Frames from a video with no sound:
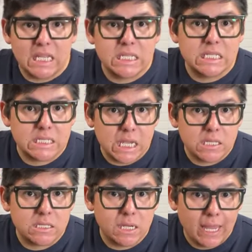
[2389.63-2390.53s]
10
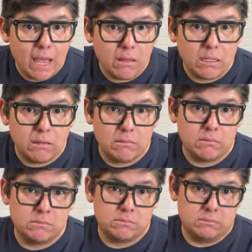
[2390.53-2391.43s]
cents a gallon.
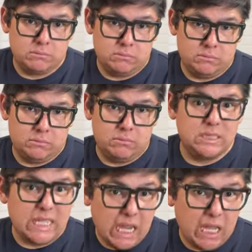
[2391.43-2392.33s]

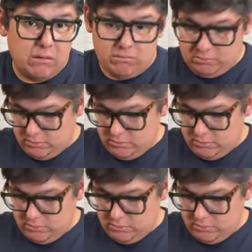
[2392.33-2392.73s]
10.